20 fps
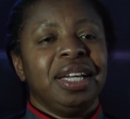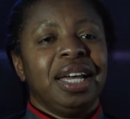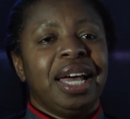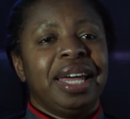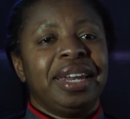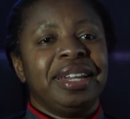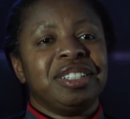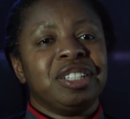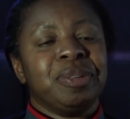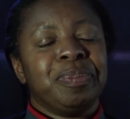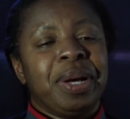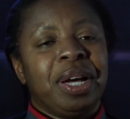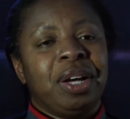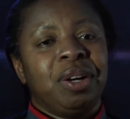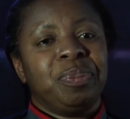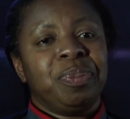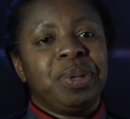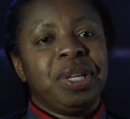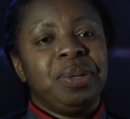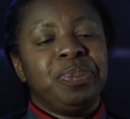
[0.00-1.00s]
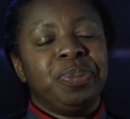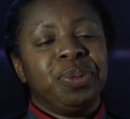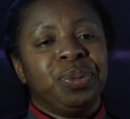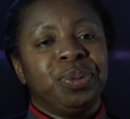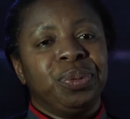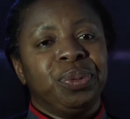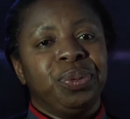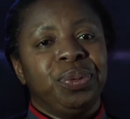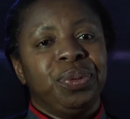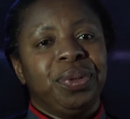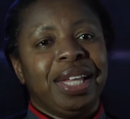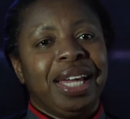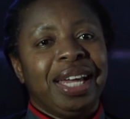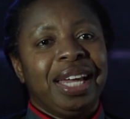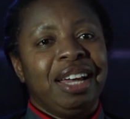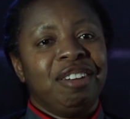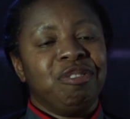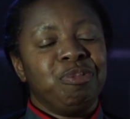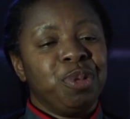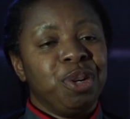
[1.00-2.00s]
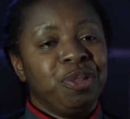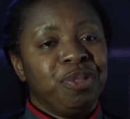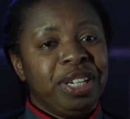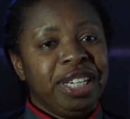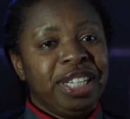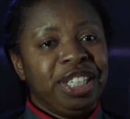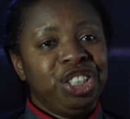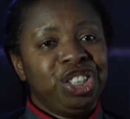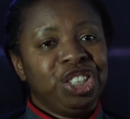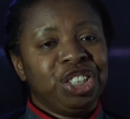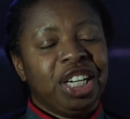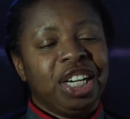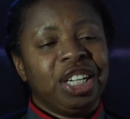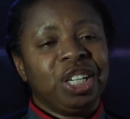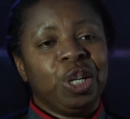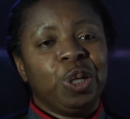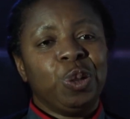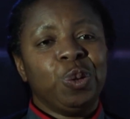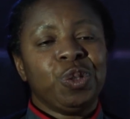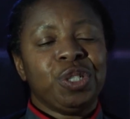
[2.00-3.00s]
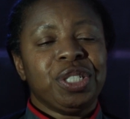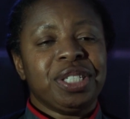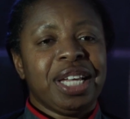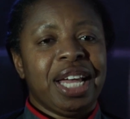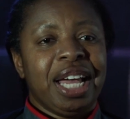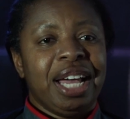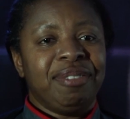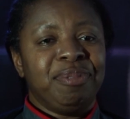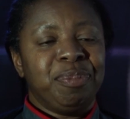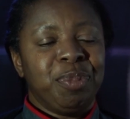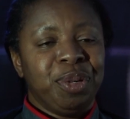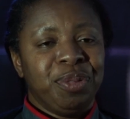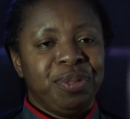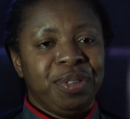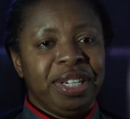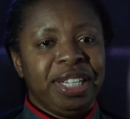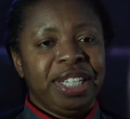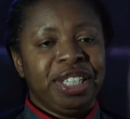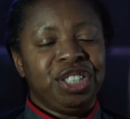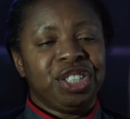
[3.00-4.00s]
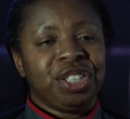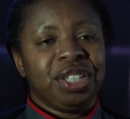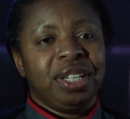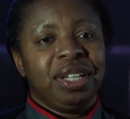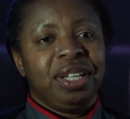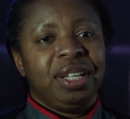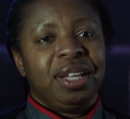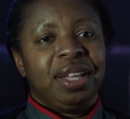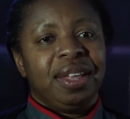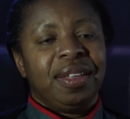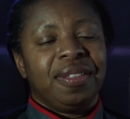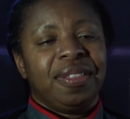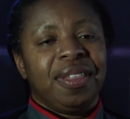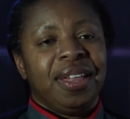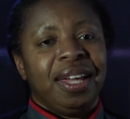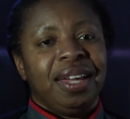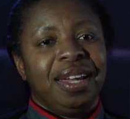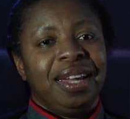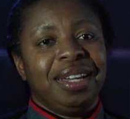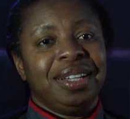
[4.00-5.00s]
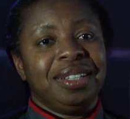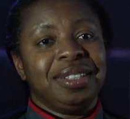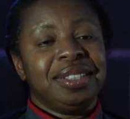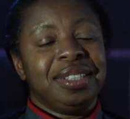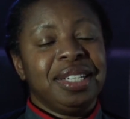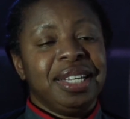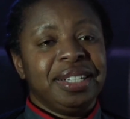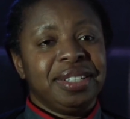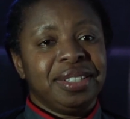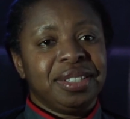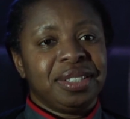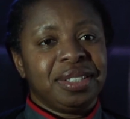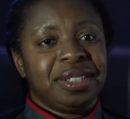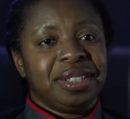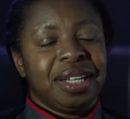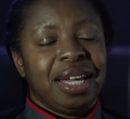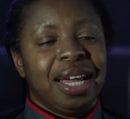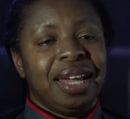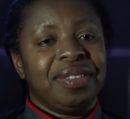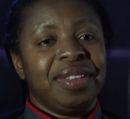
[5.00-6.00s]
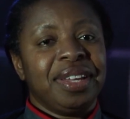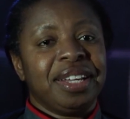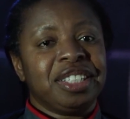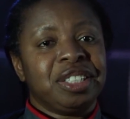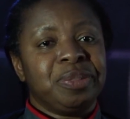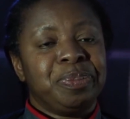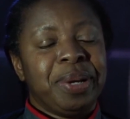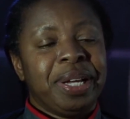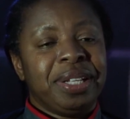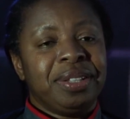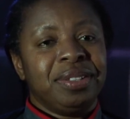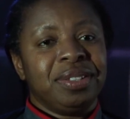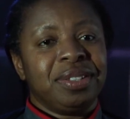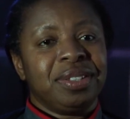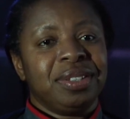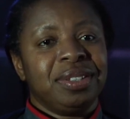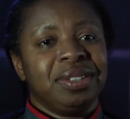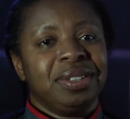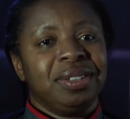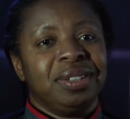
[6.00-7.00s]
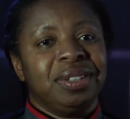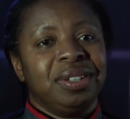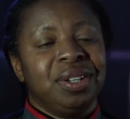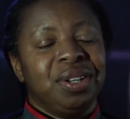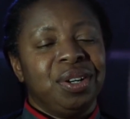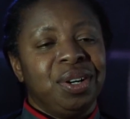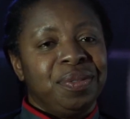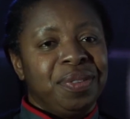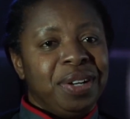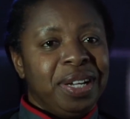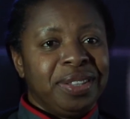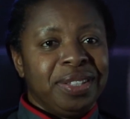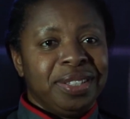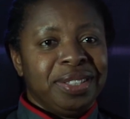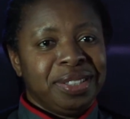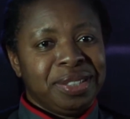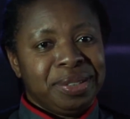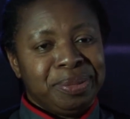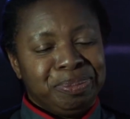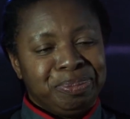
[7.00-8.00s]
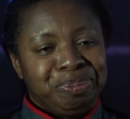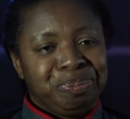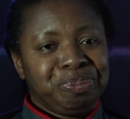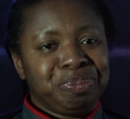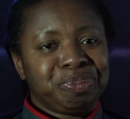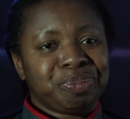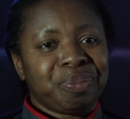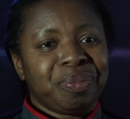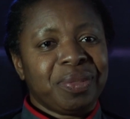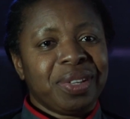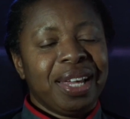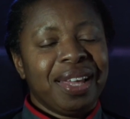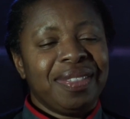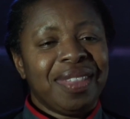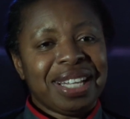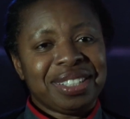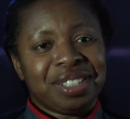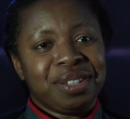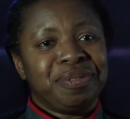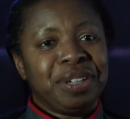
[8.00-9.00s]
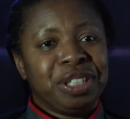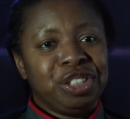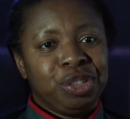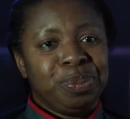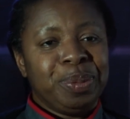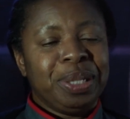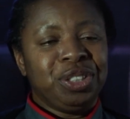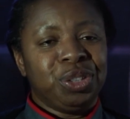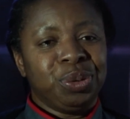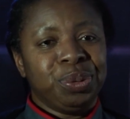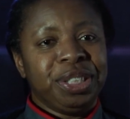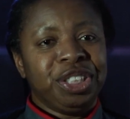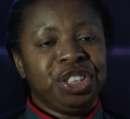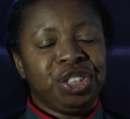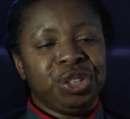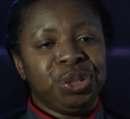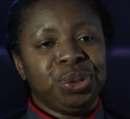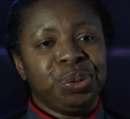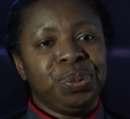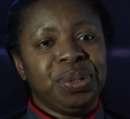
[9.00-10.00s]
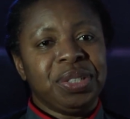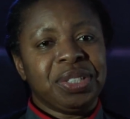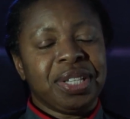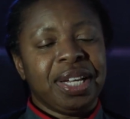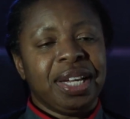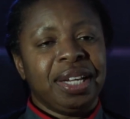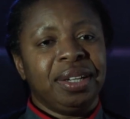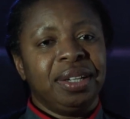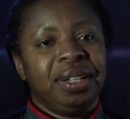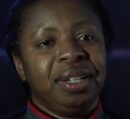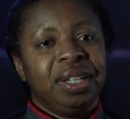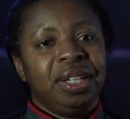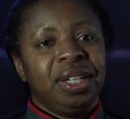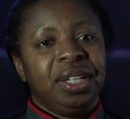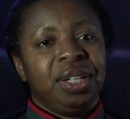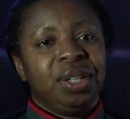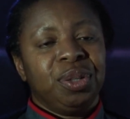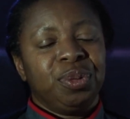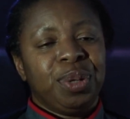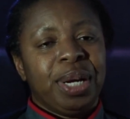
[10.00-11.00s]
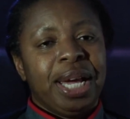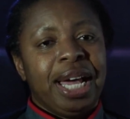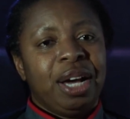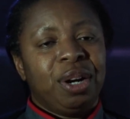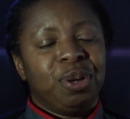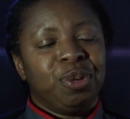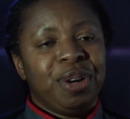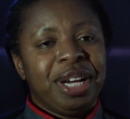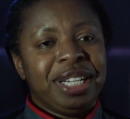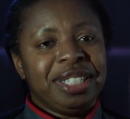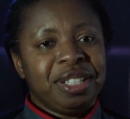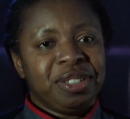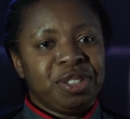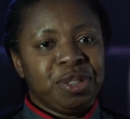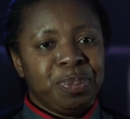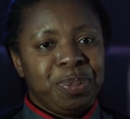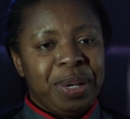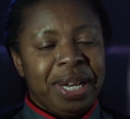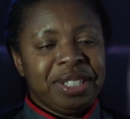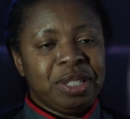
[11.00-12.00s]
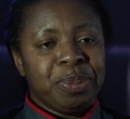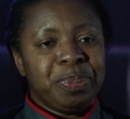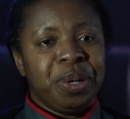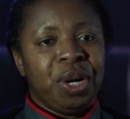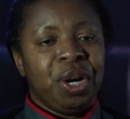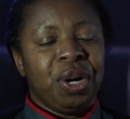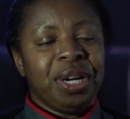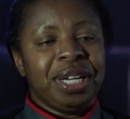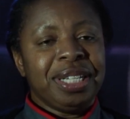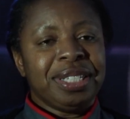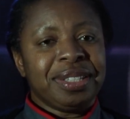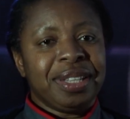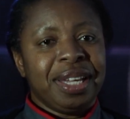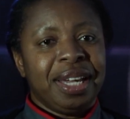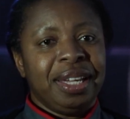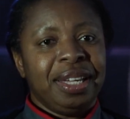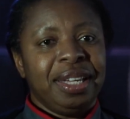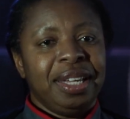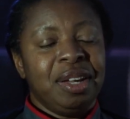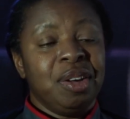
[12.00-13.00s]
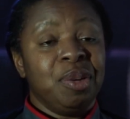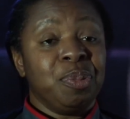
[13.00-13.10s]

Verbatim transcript: and it's about people that have privilege and cultures that have privilege that exist at the expense of others. And that's a fundamental issue is that how racism plays a part is that it